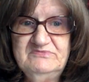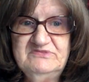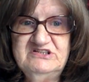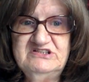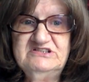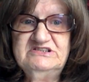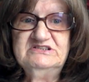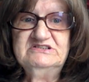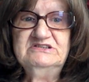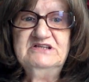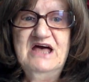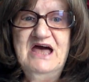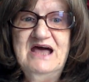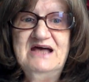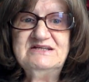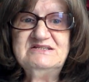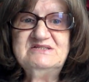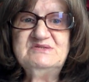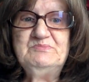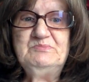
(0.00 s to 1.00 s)
to the
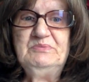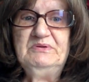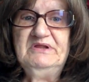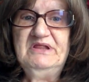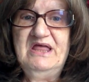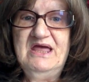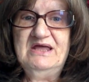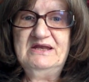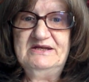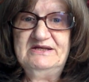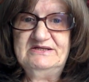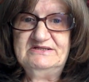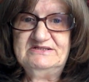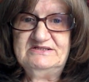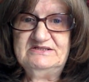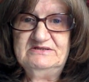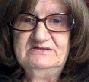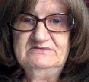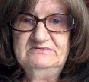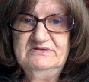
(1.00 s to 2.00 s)
last
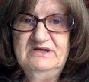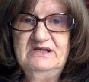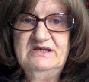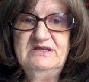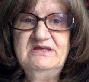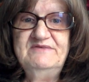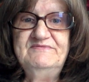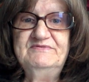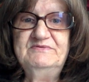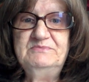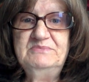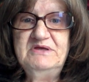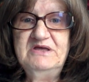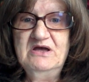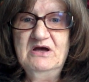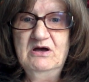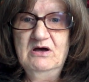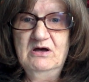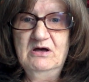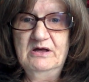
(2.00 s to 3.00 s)
planet, and even
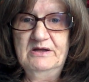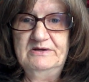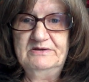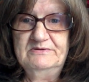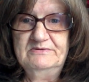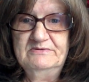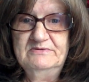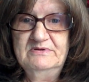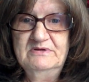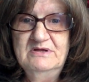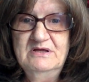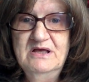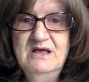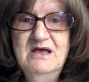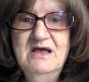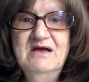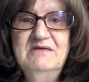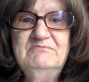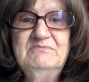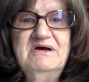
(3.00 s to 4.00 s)
beyond.
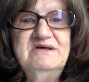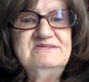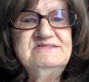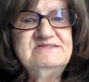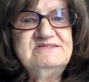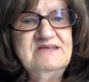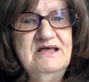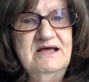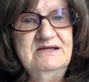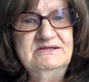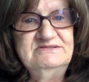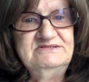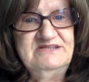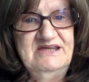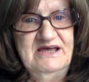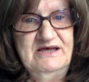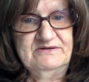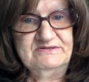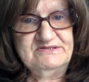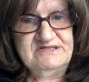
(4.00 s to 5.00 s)
My son
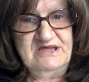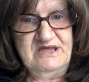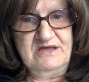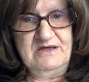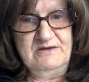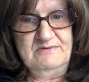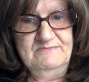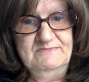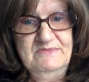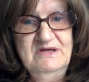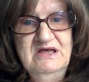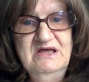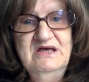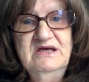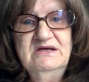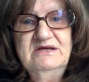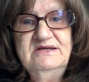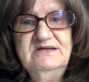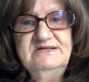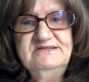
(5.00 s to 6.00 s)
tells him
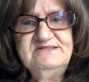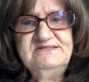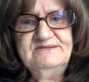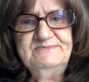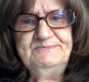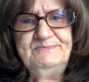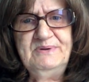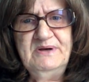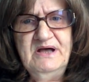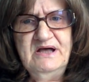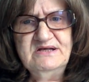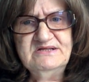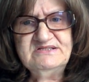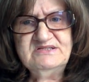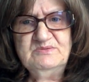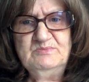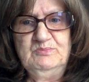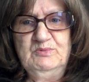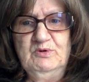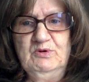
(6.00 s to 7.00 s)
it's
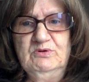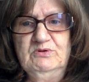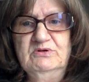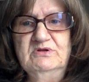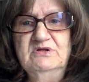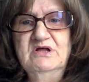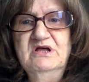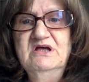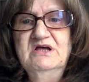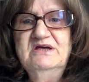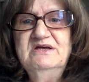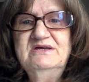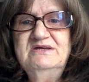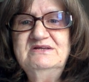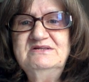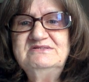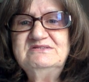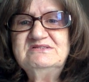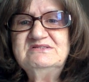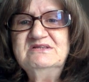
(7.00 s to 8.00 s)
impossible.
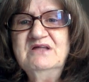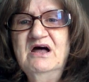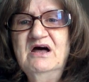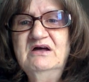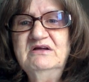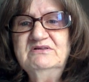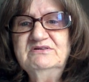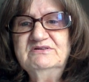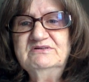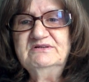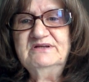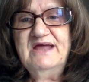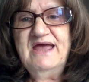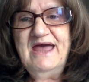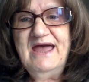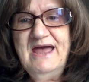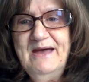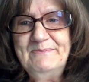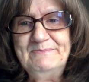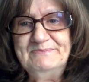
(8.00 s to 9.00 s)
It's not going to
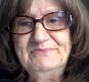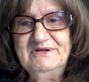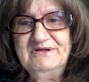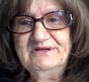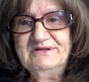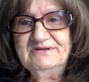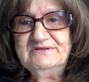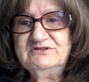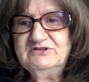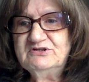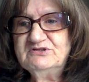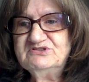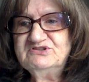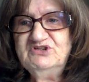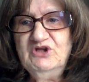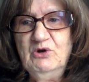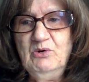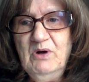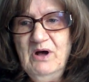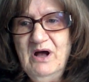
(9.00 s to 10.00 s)
happen. There's
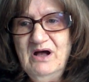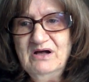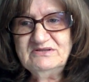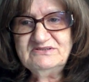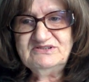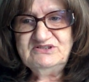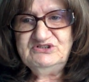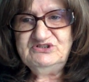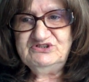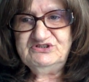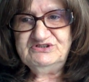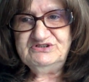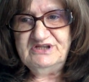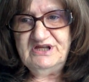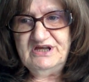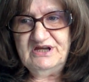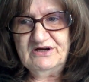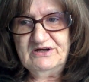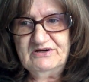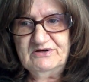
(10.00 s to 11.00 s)
no oxygen
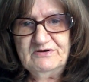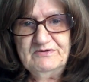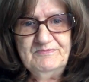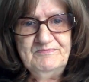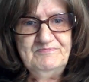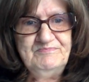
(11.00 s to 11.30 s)
there.